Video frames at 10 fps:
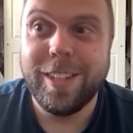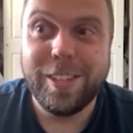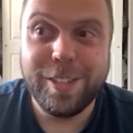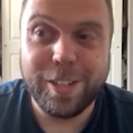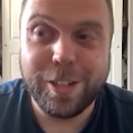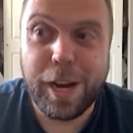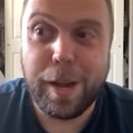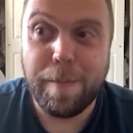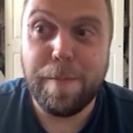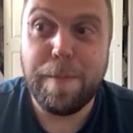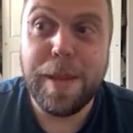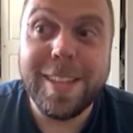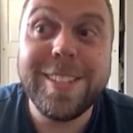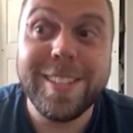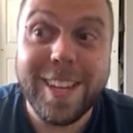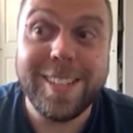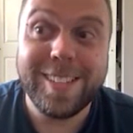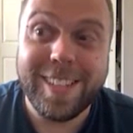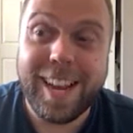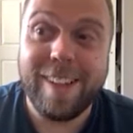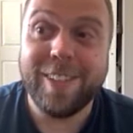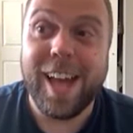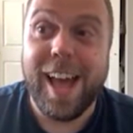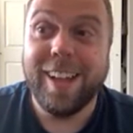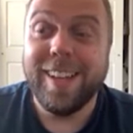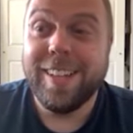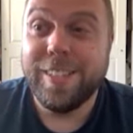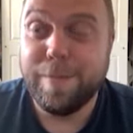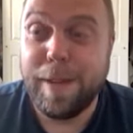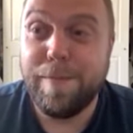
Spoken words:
It's a great business that I've got. It's my